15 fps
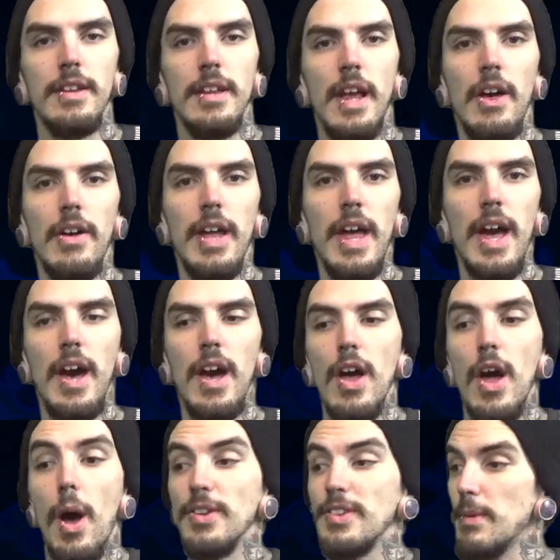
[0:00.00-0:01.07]
Hell yeah.
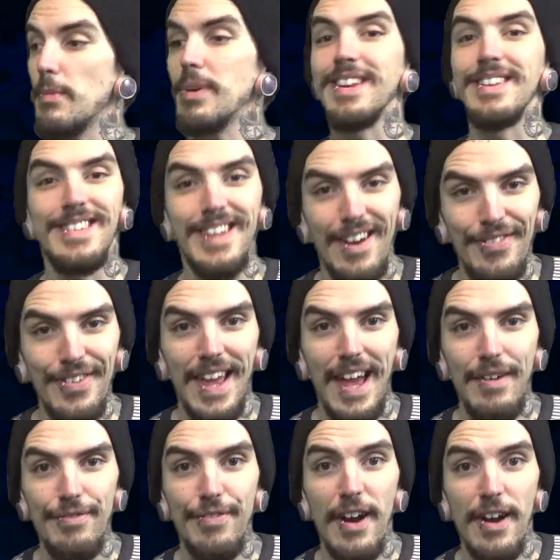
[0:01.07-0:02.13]
Somebody definitely
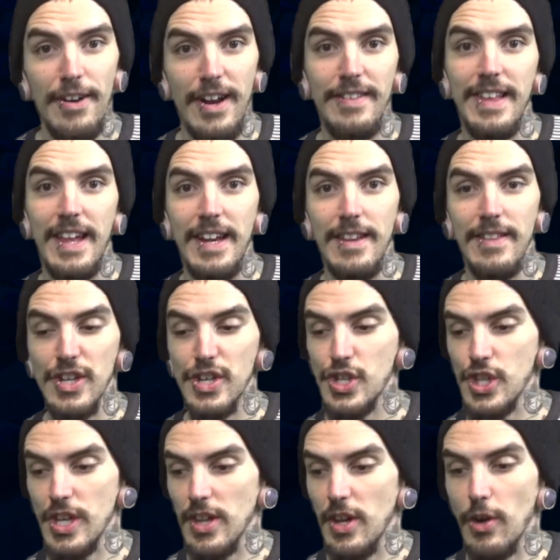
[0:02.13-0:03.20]
got fired at the end of this
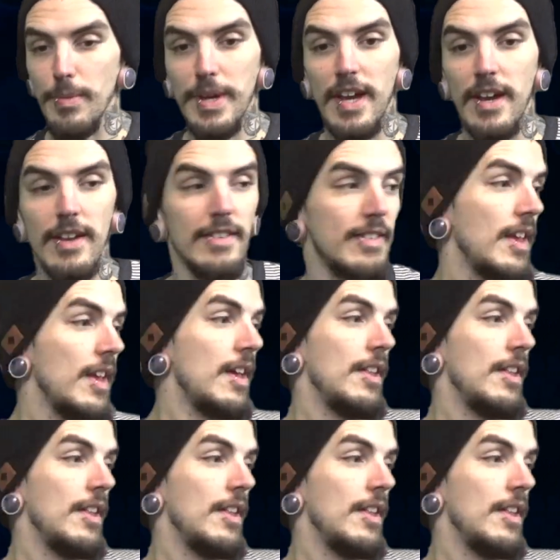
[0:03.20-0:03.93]
shit though, because